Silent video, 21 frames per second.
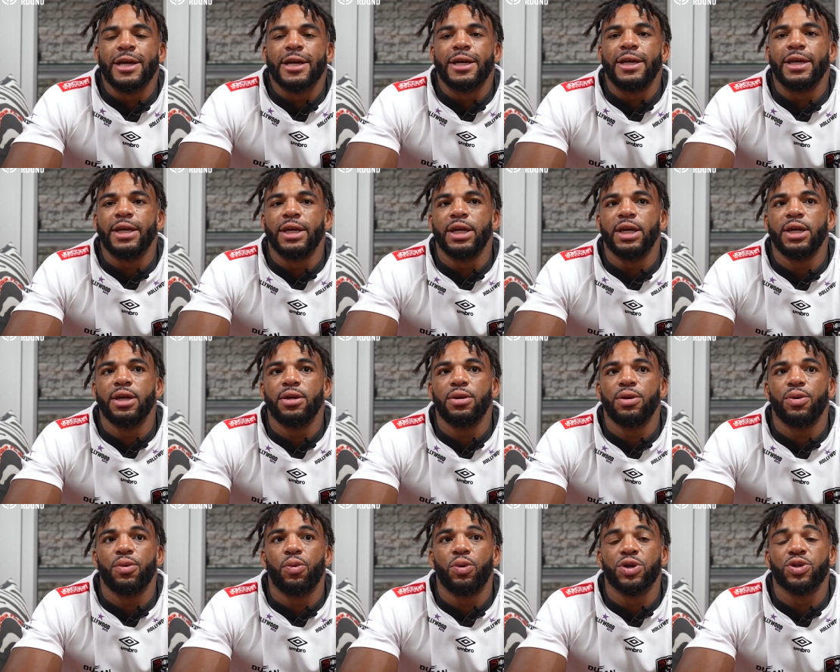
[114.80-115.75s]
he
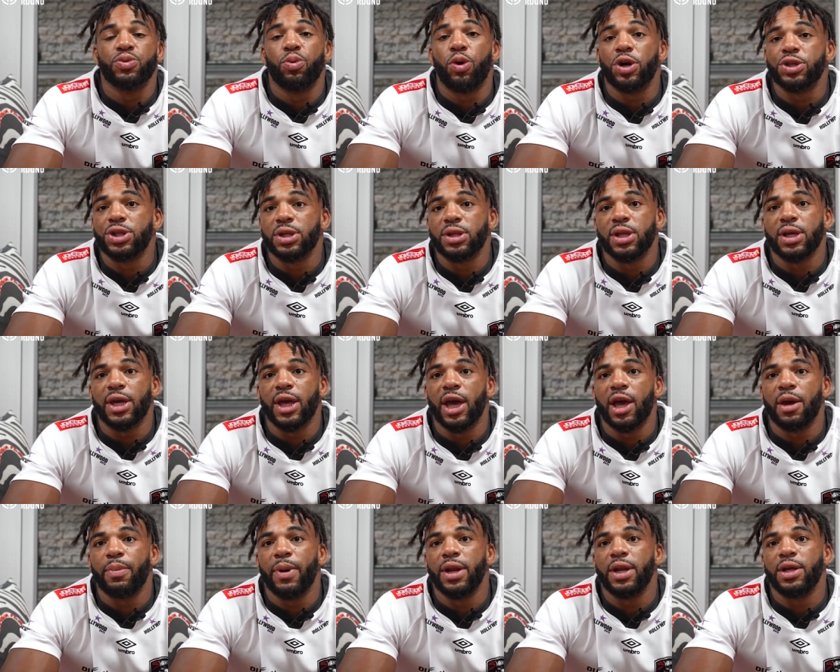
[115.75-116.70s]
was watching the
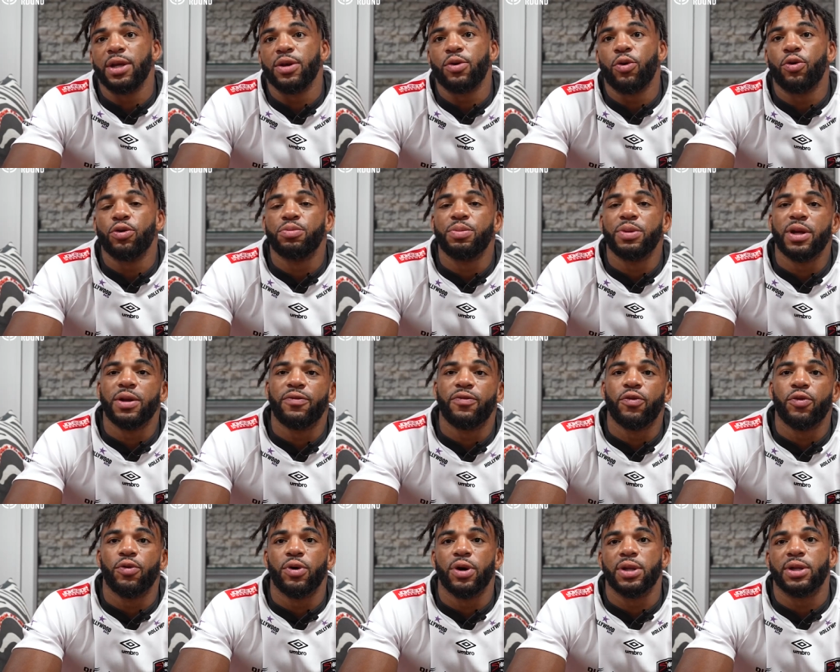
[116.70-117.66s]
game and he called me in
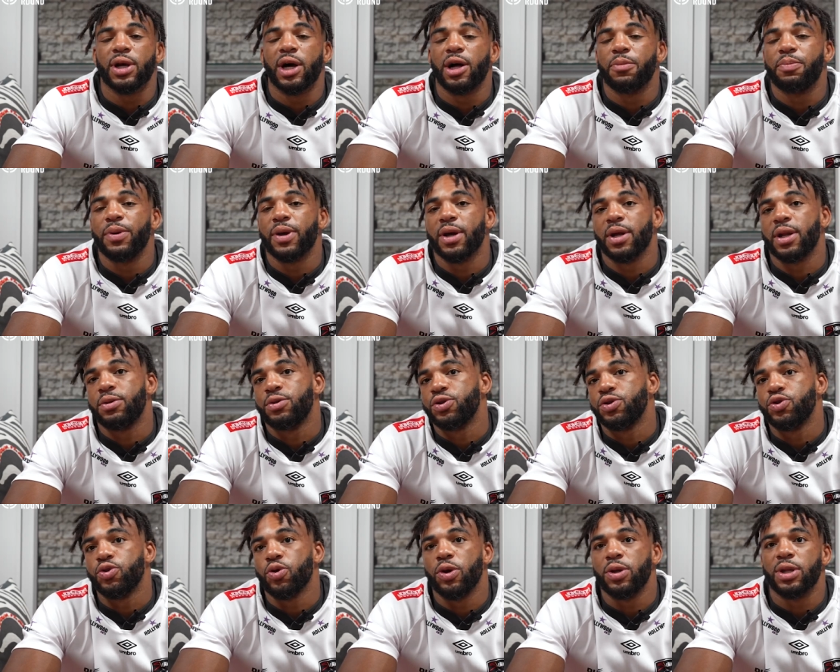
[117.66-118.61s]
for a trial period
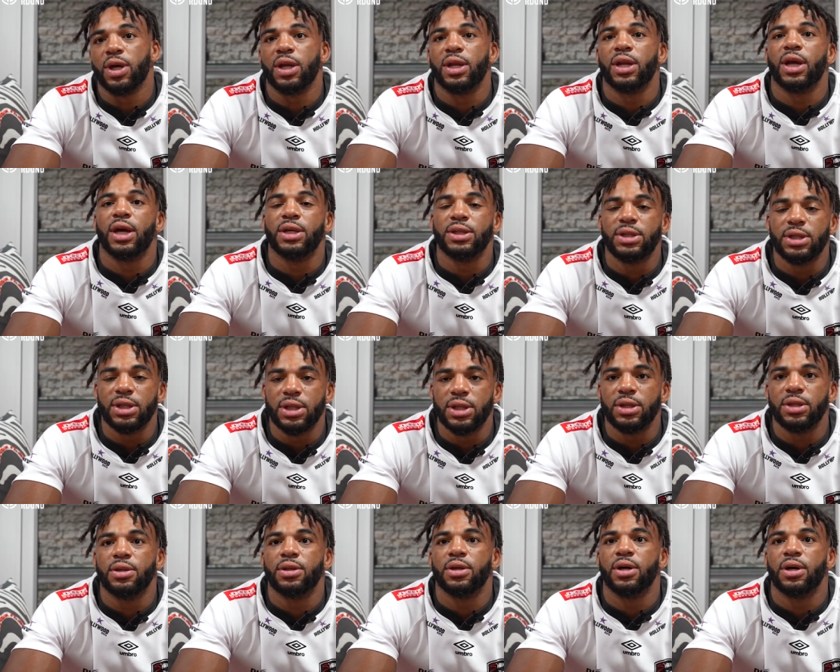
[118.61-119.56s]
to join the
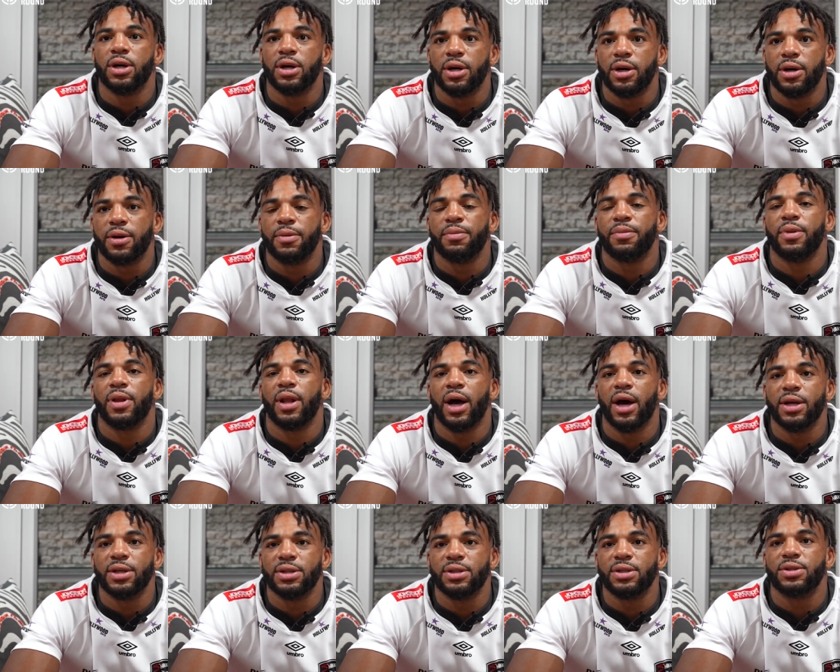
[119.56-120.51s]
19 um,
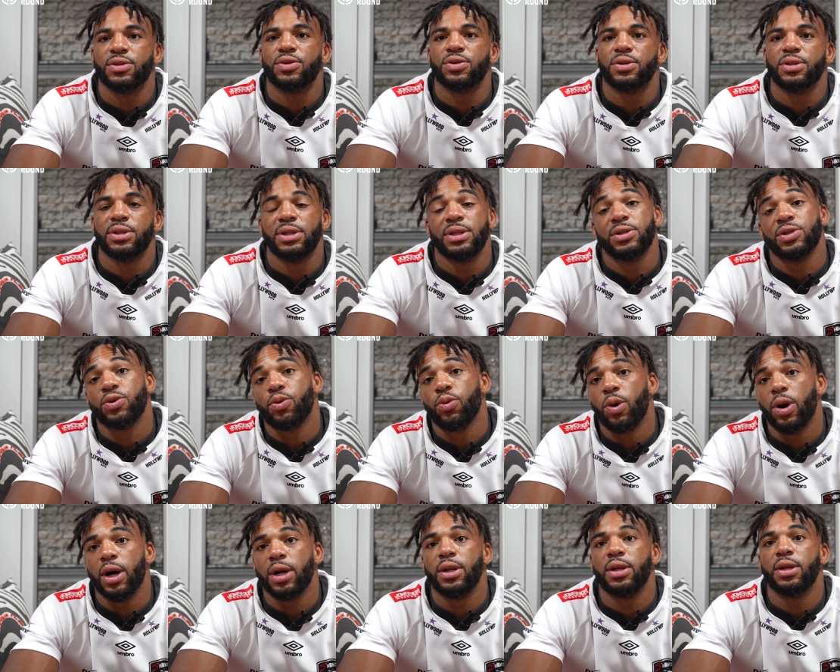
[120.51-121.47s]
Lions
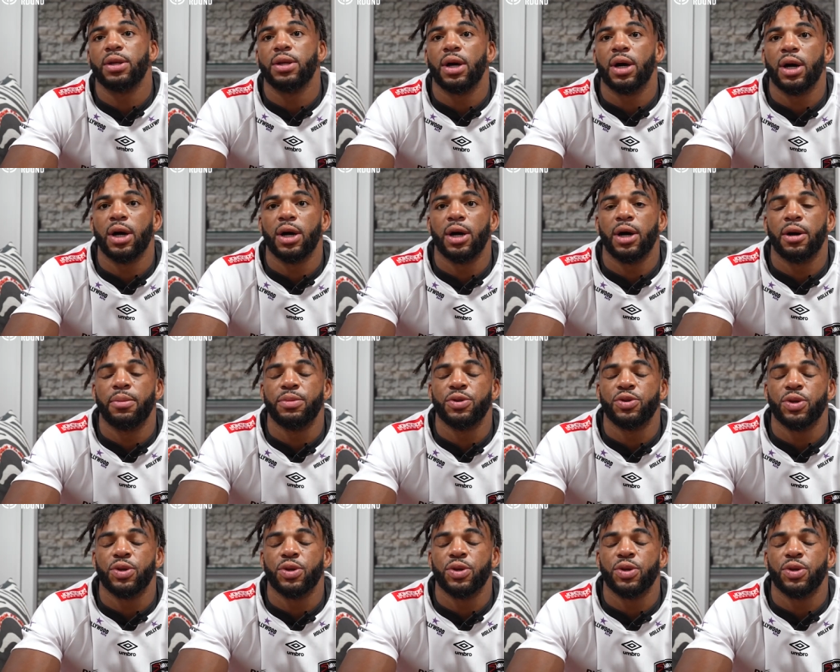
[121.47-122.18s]
squad uh, in